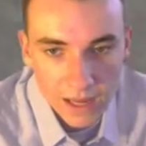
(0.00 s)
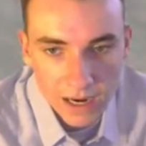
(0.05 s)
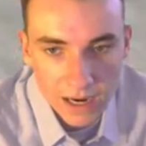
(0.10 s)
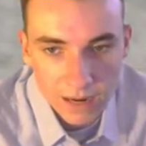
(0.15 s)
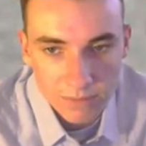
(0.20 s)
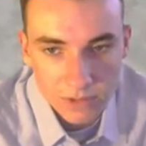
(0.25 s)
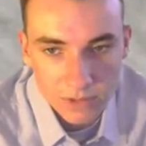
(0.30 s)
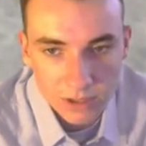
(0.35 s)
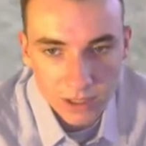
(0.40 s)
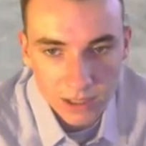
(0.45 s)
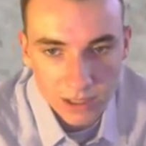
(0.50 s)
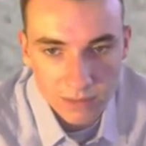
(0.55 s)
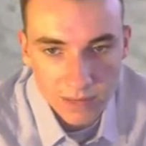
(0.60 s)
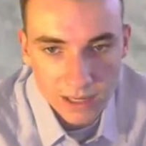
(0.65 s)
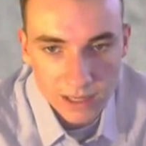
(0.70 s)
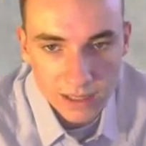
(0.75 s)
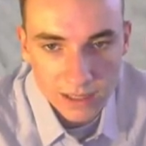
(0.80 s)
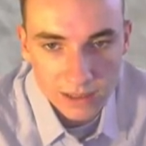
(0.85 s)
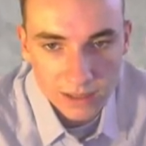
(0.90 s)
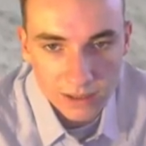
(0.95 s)
then I'm just trying to
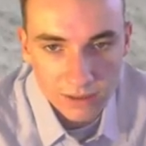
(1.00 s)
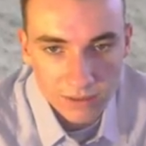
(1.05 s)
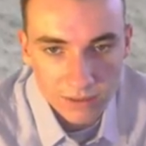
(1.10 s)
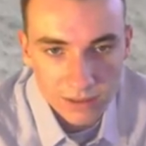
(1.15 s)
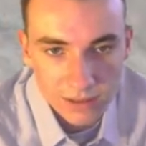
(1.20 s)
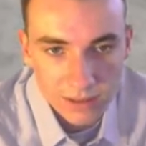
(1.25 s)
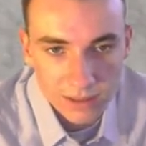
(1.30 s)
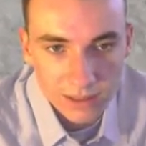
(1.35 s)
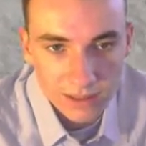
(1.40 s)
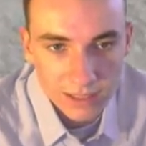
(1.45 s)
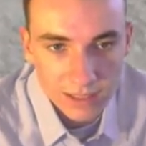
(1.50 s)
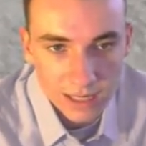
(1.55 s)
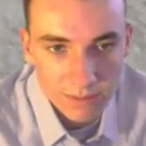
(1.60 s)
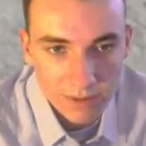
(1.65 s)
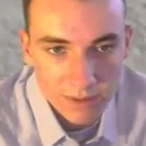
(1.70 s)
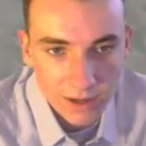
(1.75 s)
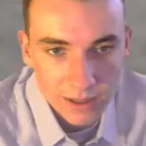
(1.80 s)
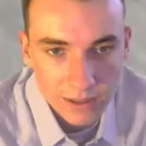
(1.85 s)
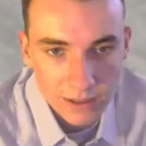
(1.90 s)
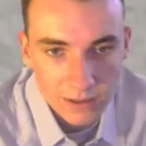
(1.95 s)
make it so it's the same
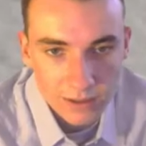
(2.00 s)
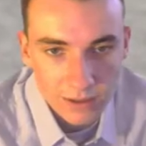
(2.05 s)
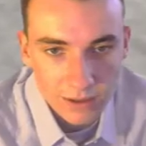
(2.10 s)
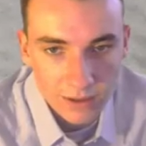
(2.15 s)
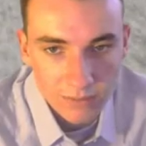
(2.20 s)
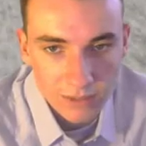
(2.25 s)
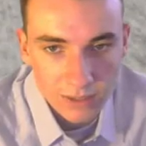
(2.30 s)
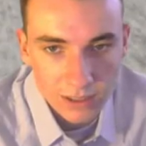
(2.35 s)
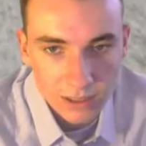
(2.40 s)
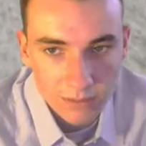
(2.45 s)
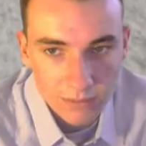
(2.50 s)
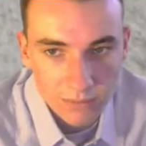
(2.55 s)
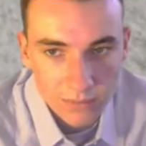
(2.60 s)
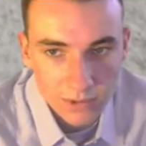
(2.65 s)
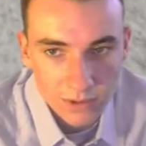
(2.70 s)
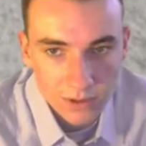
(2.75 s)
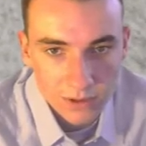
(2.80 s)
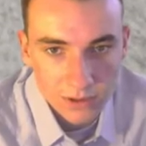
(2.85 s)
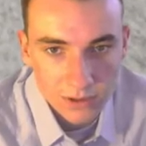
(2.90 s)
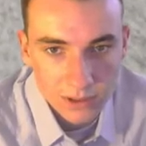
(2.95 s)
height, so I'm just gonna
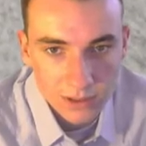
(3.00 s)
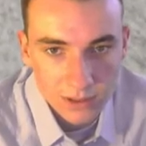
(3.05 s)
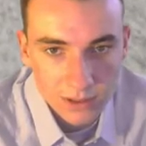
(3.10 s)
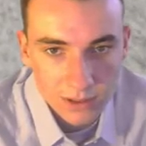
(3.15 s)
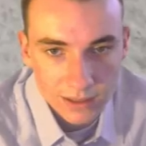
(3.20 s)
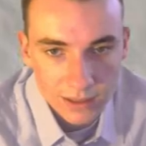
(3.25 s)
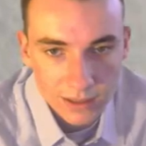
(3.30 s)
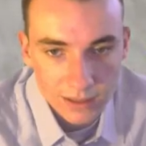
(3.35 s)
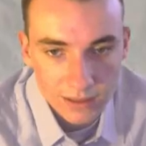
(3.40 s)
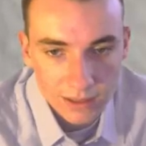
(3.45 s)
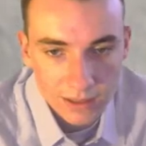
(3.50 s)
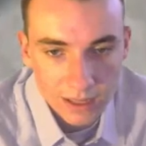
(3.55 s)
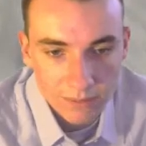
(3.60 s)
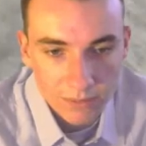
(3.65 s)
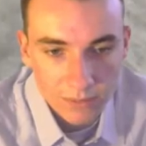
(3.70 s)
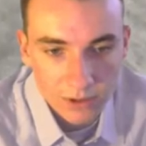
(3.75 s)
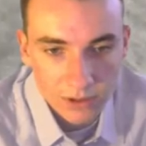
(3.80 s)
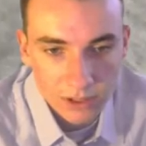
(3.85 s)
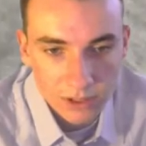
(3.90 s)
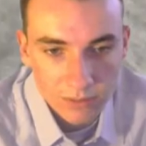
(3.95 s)
merge this in,
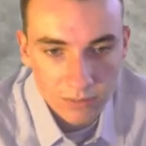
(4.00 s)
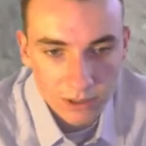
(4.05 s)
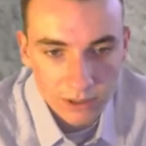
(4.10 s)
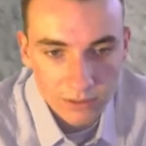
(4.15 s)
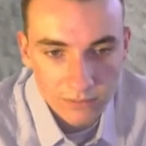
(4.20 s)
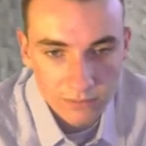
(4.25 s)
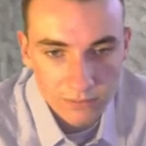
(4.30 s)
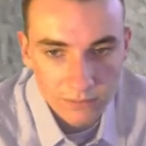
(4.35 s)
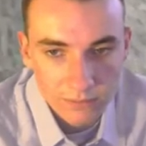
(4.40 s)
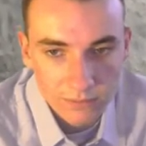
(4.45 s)
not merge it, but